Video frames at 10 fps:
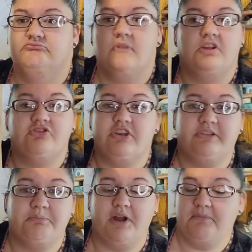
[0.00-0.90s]
It's just
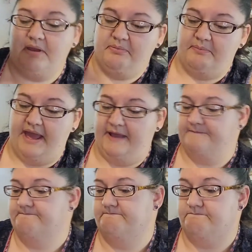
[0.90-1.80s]
a brown paper bag,
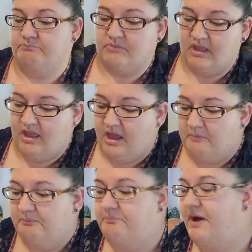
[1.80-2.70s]

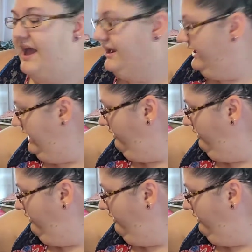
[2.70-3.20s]
but it